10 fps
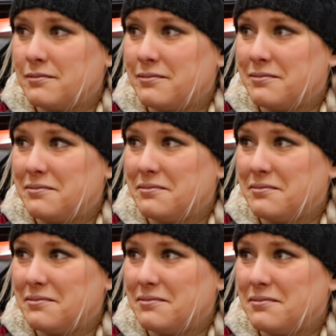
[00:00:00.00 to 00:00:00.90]

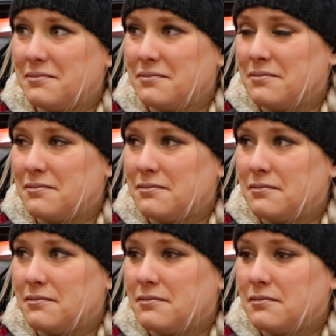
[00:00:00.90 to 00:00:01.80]

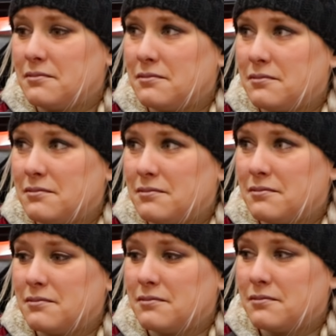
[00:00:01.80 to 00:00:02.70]

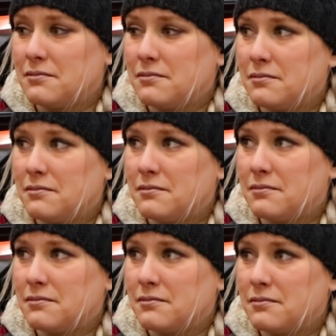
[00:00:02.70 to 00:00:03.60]

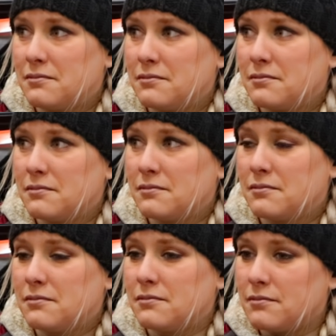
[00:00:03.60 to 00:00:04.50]

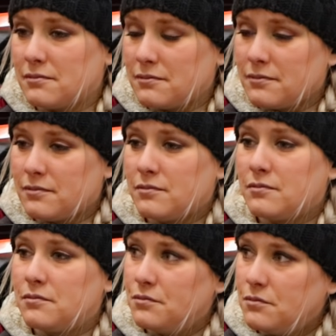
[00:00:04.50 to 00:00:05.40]

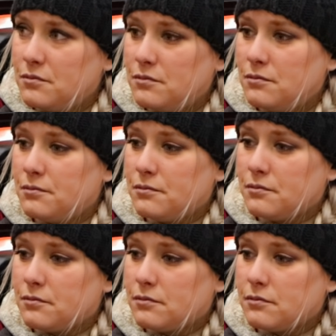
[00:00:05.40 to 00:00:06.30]

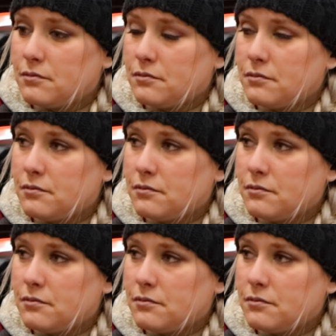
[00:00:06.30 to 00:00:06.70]
(silent)